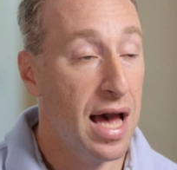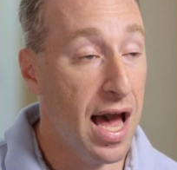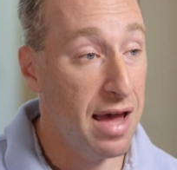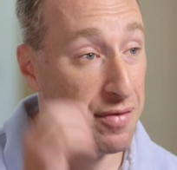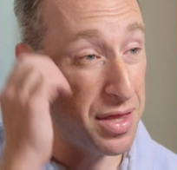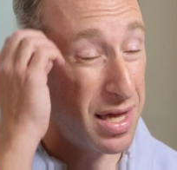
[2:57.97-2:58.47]

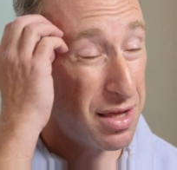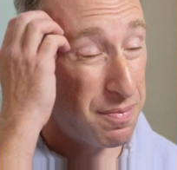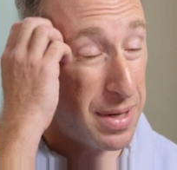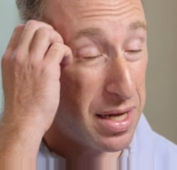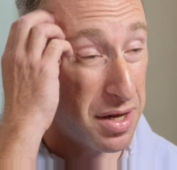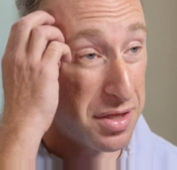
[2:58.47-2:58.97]
I have a chance,
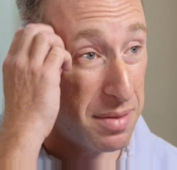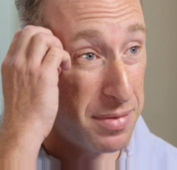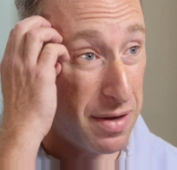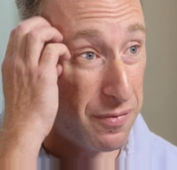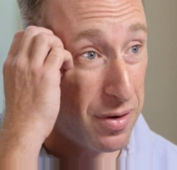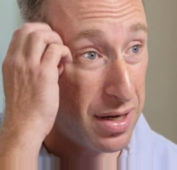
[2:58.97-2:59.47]
because I'm
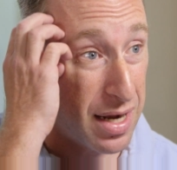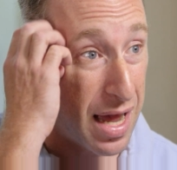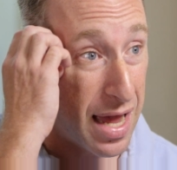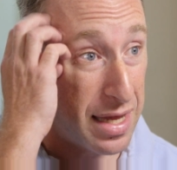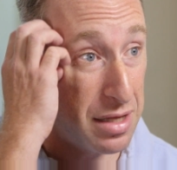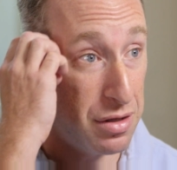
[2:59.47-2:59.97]
different,
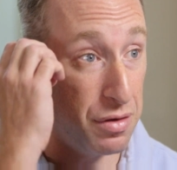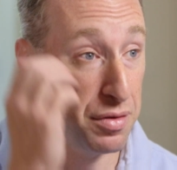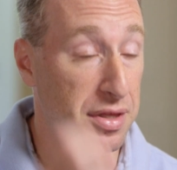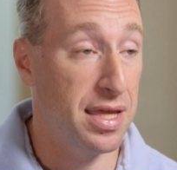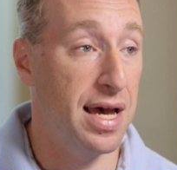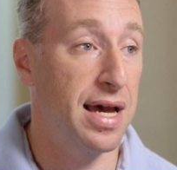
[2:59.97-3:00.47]
I can
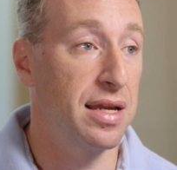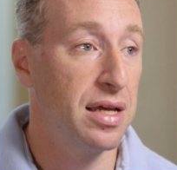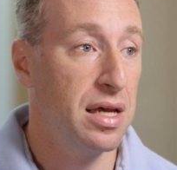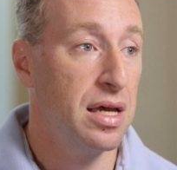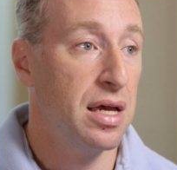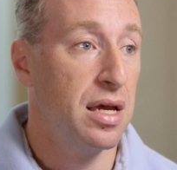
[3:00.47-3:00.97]
use that
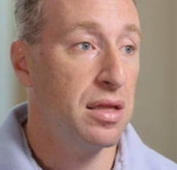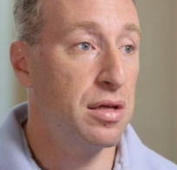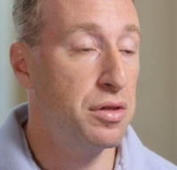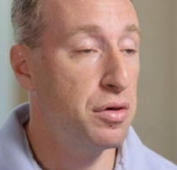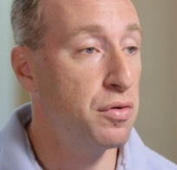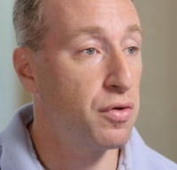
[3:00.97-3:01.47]

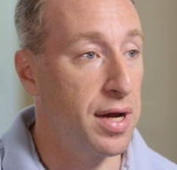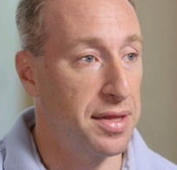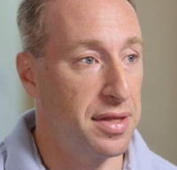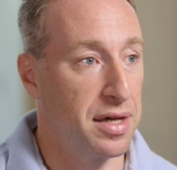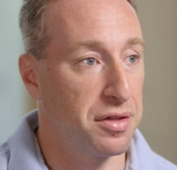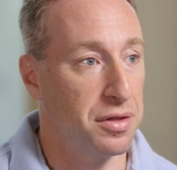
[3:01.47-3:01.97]
to do
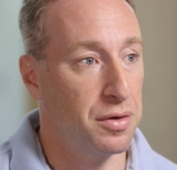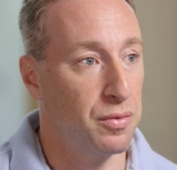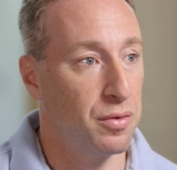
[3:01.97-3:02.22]
great things in the